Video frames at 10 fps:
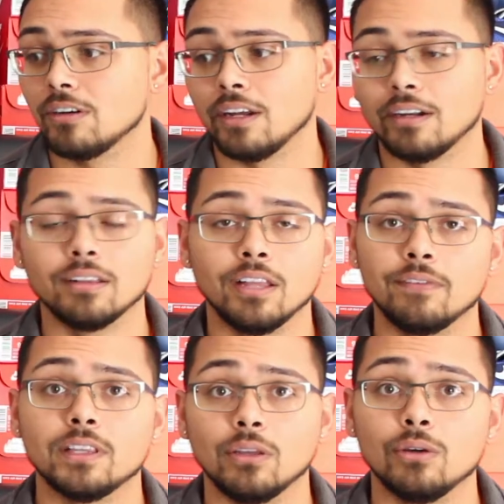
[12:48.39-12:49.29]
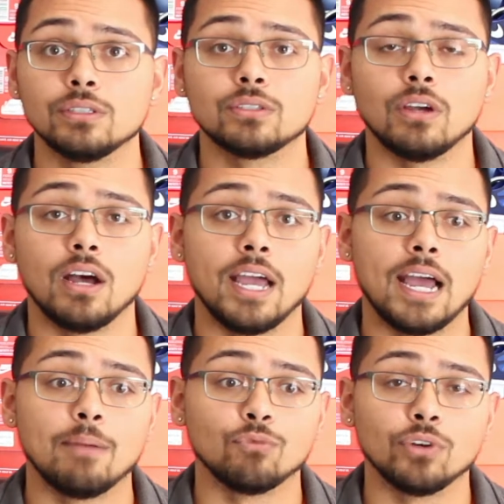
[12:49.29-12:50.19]
and 11 Lows
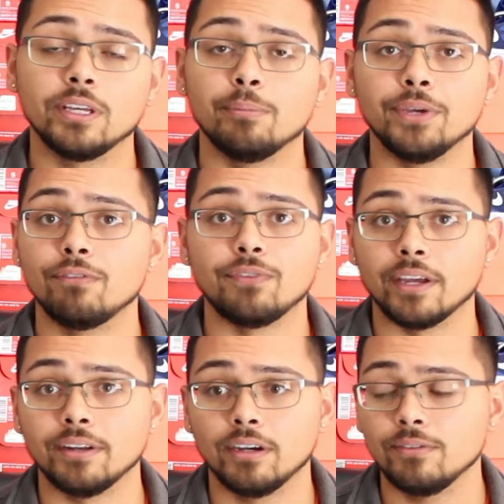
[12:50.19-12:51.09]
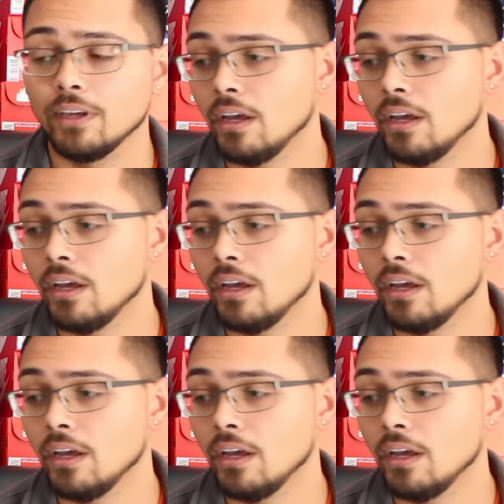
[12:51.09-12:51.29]
I'm really a big fan of.